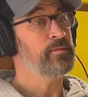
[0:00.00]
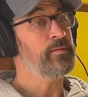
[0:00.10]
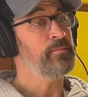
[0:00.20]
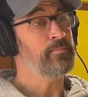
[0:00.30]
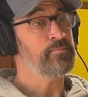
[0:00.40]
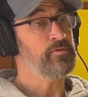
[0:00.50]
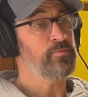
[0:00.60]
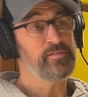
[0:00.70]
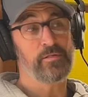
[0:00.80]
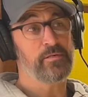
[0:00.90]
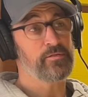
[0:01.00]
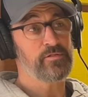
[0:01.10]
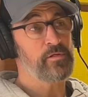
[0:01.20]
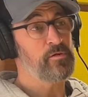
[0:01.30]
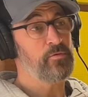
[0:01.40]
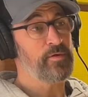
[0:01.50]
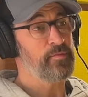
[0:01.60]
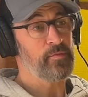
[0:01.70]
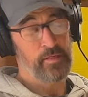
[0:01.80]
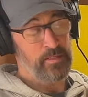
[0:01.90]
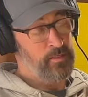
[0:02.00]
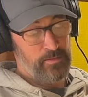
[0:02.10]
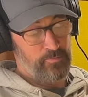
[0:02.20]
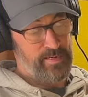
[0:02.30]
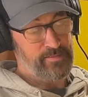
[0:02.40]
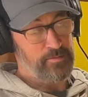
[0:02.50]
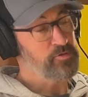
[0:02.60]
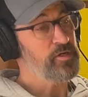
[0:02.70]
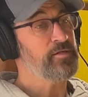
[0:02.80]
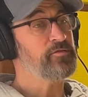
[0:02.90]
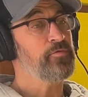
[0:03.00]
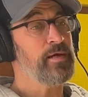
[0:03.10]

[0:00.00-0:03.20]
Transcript: Um, so we started slow with we got some chickens for